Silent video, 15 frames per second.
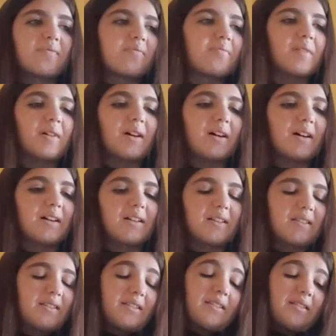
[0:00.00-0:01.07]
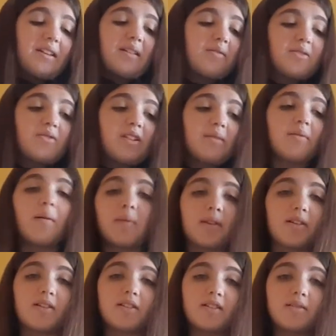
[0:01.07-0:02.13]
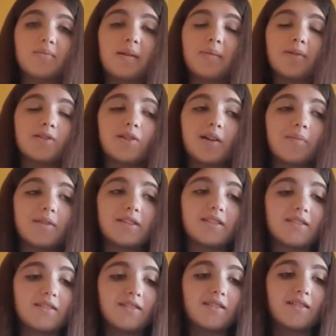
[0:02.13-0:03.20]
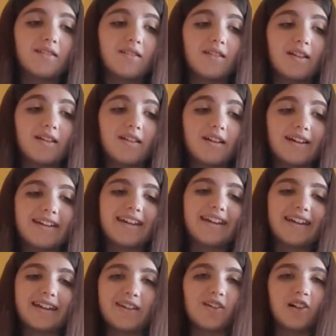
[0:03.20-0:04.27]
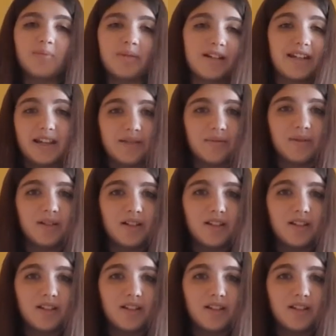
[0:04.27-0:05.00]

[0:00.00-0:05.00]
But he was really unpopular. People saw him as a king in all but name.